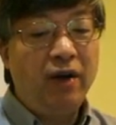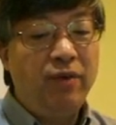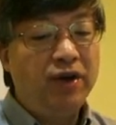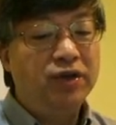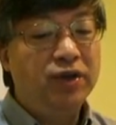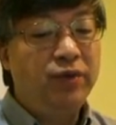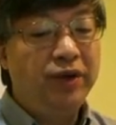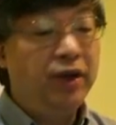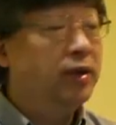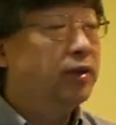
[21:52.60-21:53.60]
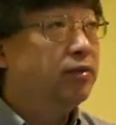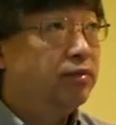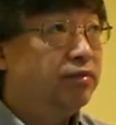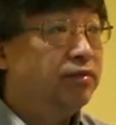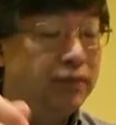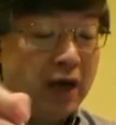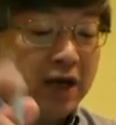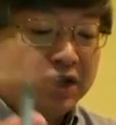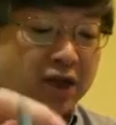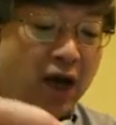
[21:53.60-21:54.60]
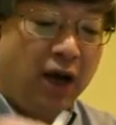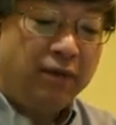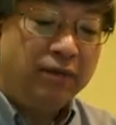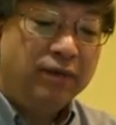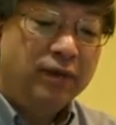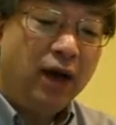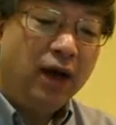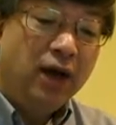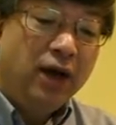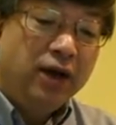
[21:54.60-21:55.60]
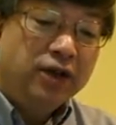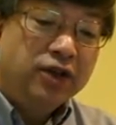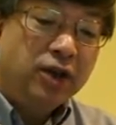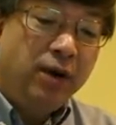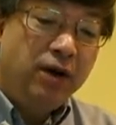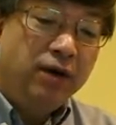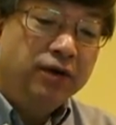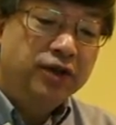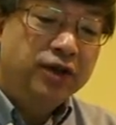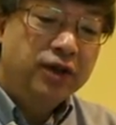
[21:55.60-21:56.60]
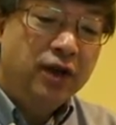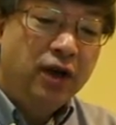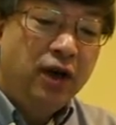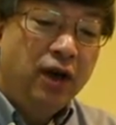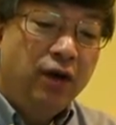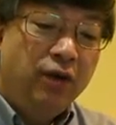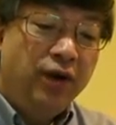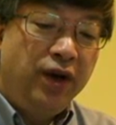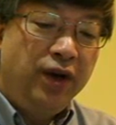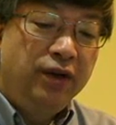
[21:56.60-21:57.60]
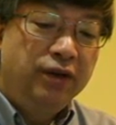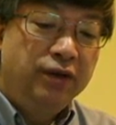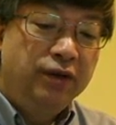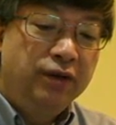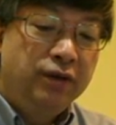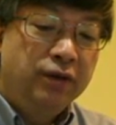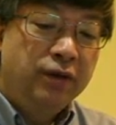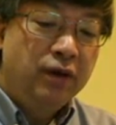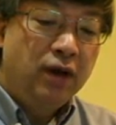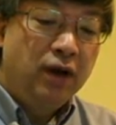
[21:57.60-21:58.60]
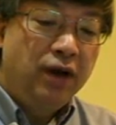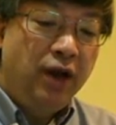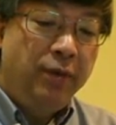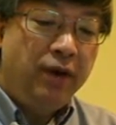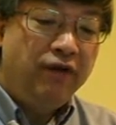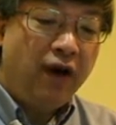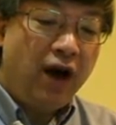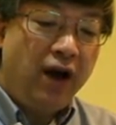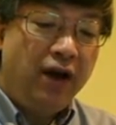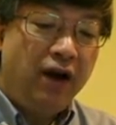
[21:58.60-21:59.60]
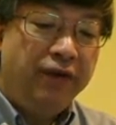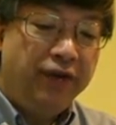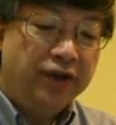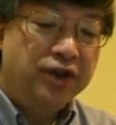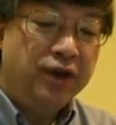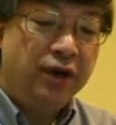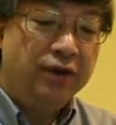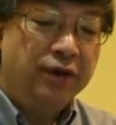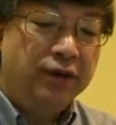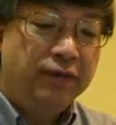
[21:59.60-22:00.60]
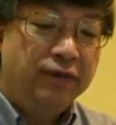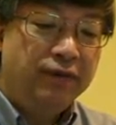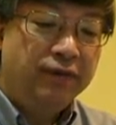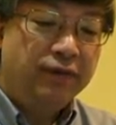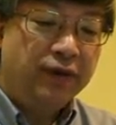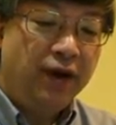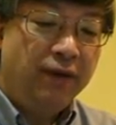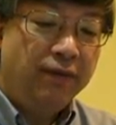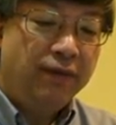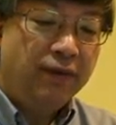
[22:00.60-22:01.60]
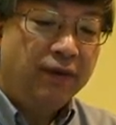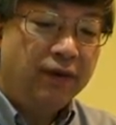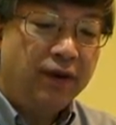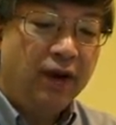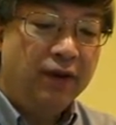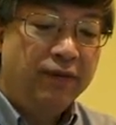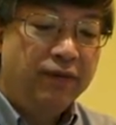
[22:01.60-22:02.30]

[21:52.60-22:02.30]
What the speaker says: operation we did last time. Yeah. Suppose we do heapify on this node. Okay? Yeah.